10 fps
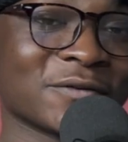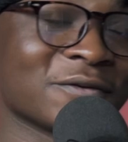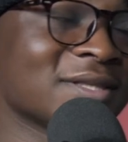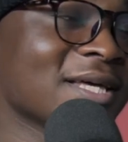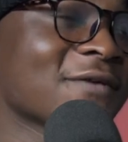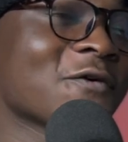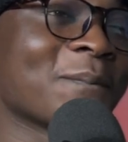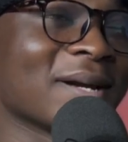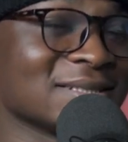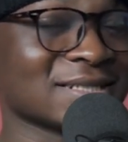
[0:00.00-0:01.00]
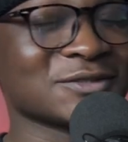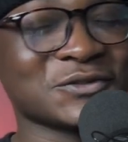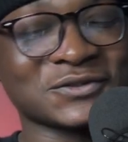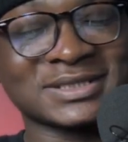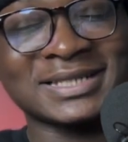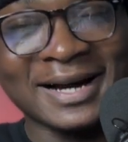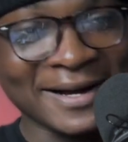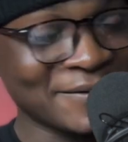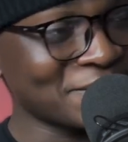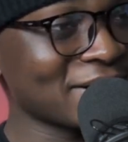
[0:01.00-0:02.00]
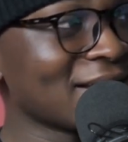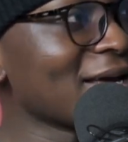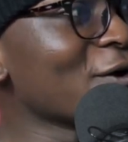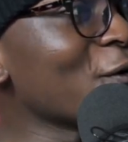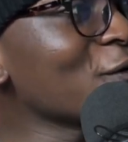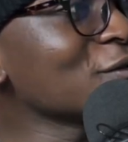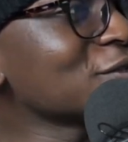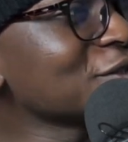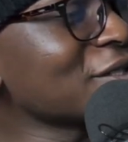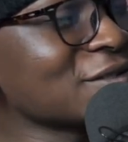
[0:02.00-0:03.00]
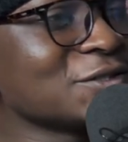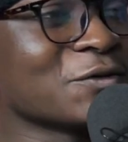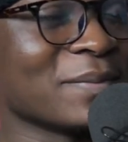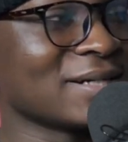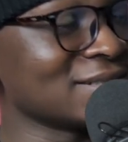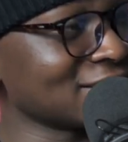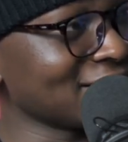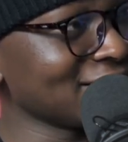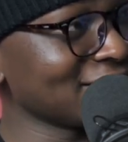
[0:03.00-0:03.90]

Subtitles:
Thank you for blessing us with your time. Also, shout out to your manager, hey?